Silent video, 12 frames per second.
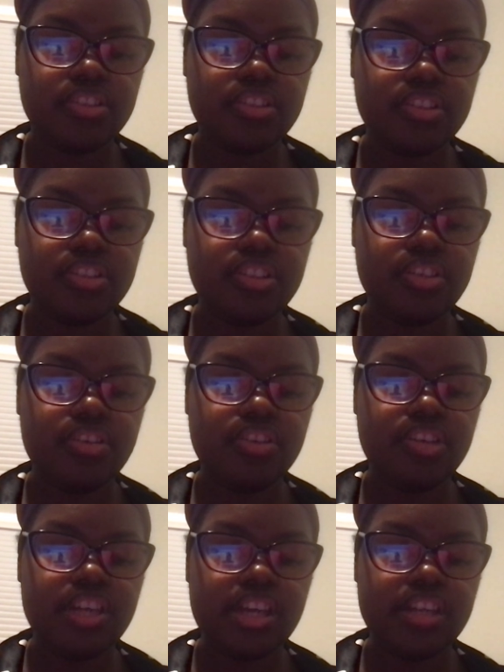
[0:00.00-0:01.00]
So
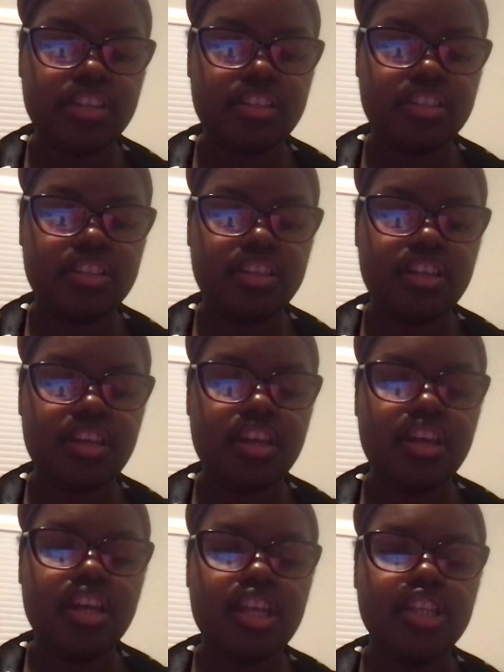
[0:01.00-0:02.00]
yes.
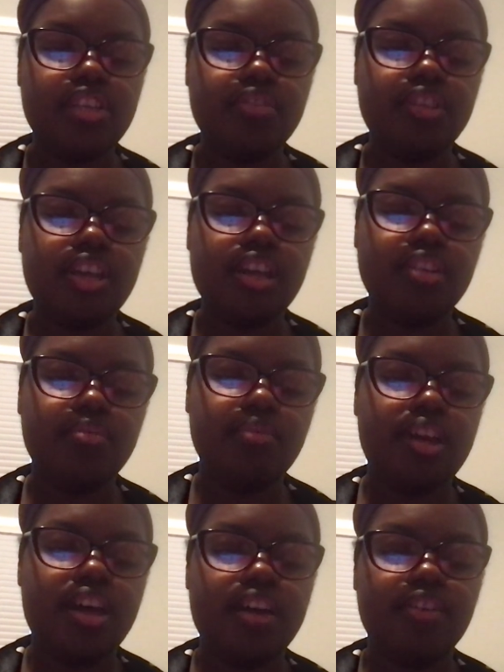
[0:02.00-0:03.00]
So that's
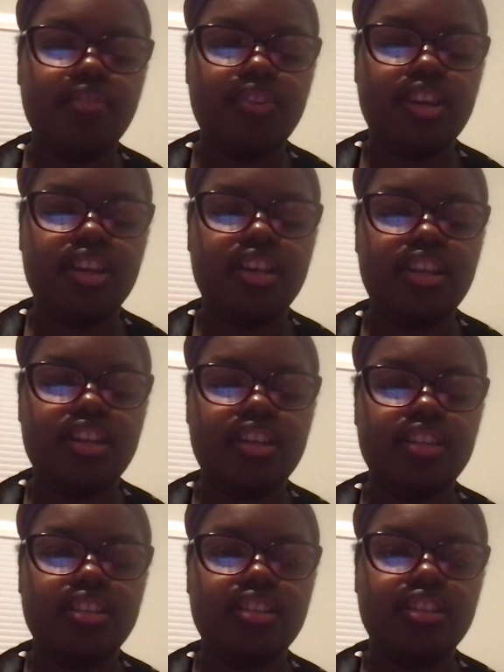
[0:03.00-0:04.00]
what aggravated
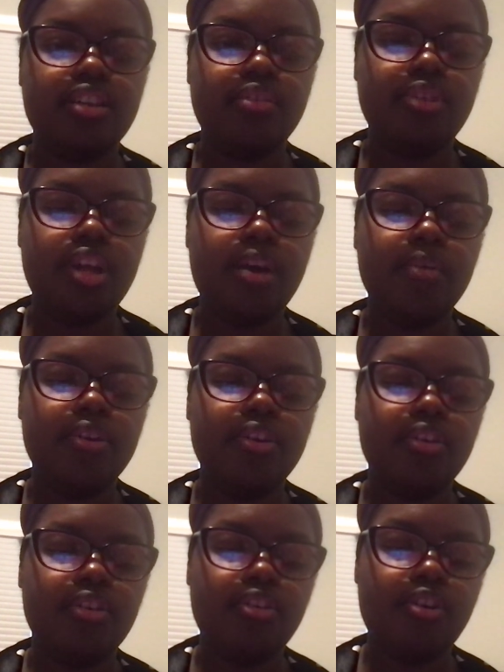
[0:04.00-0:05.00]
is. So now we're
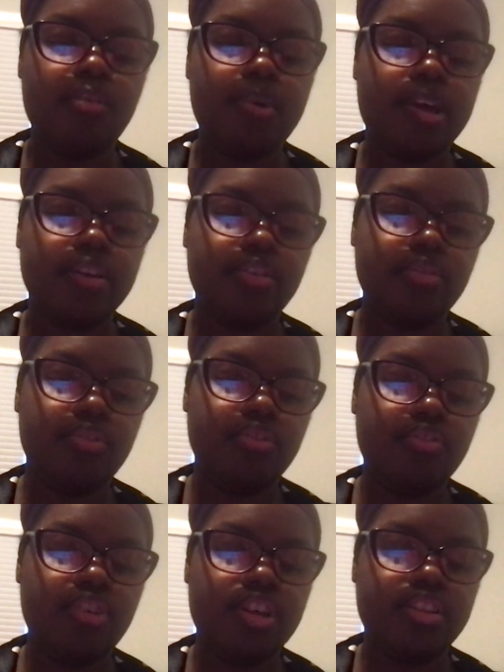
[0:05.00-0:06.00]
going to go back to
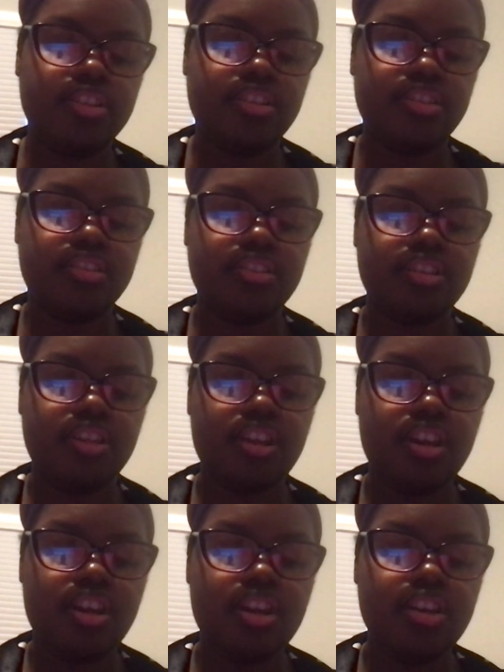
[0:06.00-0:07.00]
aggression.
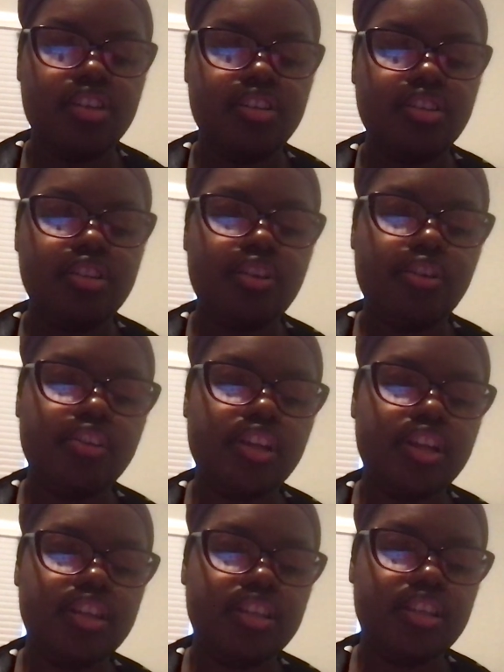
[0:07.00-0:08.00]
So
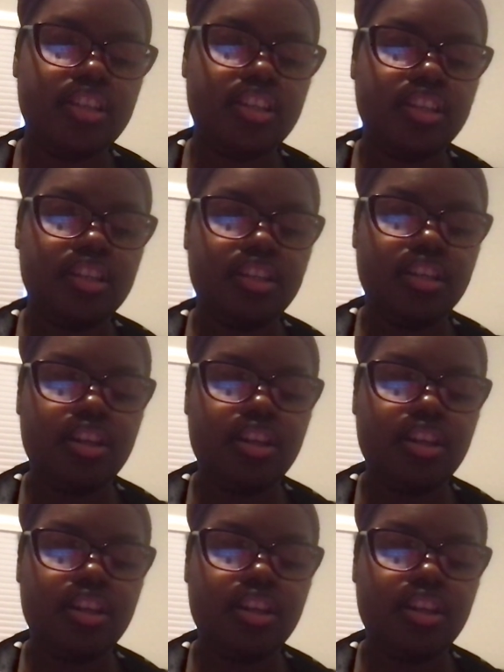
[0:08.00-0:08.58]
let's see.